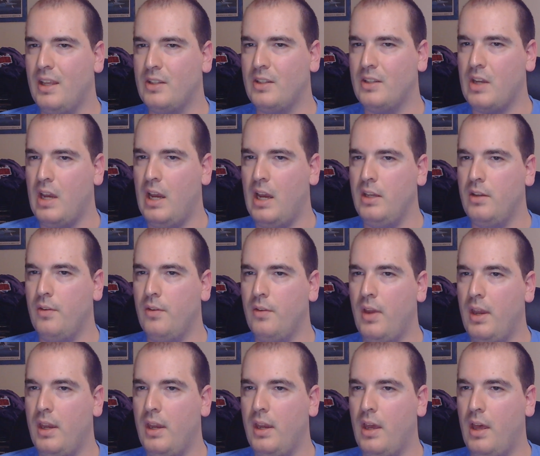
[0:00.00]
kind of
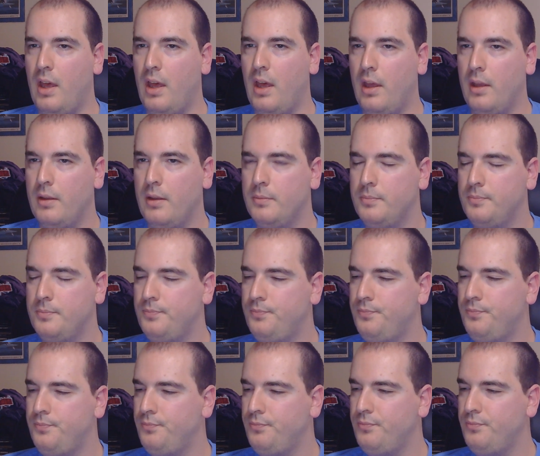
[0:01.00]
a
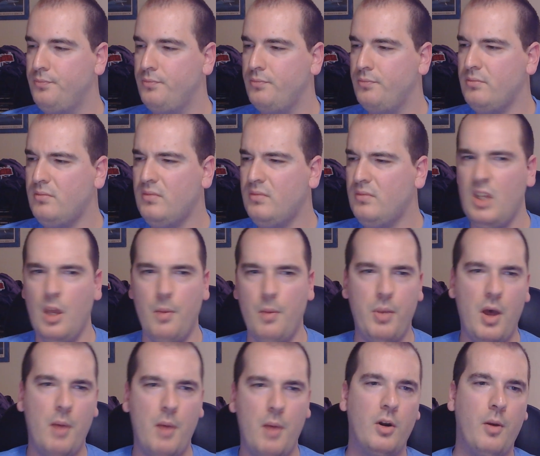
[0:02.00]

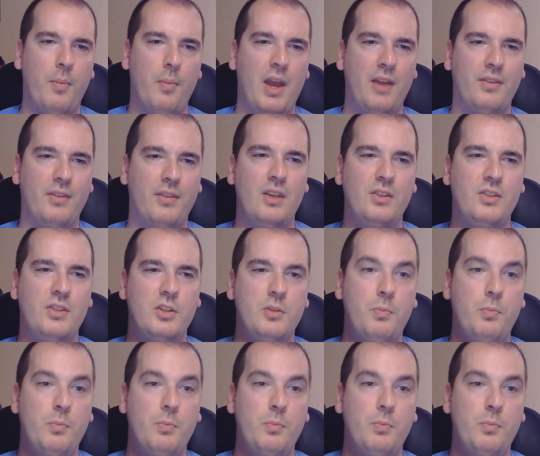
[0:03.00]
bummer about this.